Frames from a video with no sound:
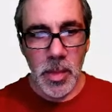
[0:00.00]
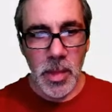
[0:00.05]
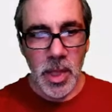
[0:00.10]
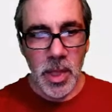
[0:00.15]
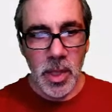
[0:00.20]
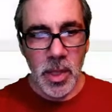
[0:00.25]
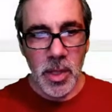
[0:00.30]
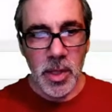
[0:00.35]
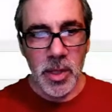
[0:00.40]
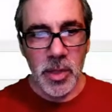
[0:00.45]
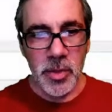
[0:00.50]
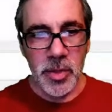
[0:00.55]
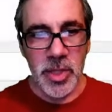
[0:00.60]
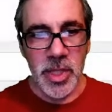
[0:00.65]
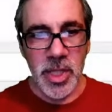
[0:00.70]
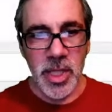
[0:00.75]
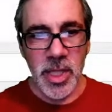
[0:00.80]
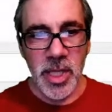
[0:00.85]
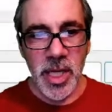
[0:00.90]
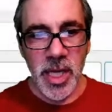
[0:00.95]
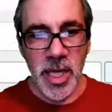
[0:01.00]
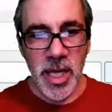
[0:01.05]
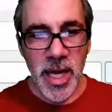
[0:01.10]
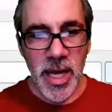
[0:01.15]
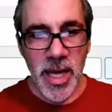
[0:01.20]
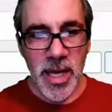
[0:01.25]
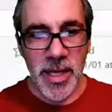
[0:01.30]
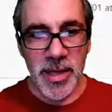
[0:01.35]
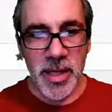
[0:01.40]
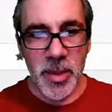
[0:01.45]
you'll see it had
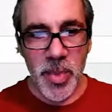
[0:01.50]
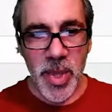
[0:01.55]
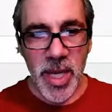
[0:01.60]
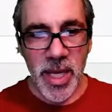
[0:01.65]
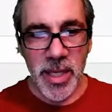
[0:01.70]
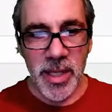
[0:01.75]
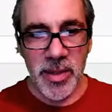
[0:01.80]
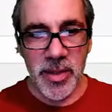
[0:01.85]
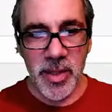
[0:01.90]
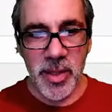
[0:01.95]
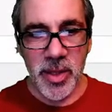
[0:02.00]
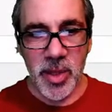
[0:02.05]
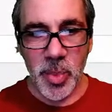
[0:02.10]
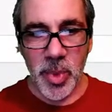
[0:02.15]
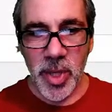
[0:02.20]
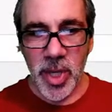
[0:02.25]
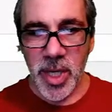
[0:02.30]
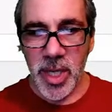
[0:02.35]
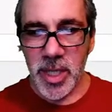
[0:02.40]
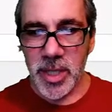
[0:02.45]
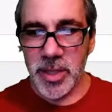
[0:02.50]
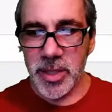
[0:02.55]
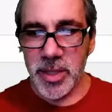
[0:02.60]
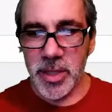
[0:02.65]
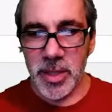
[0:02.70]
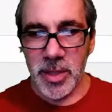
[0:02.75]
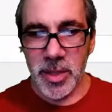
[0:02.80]
added the bed into the products.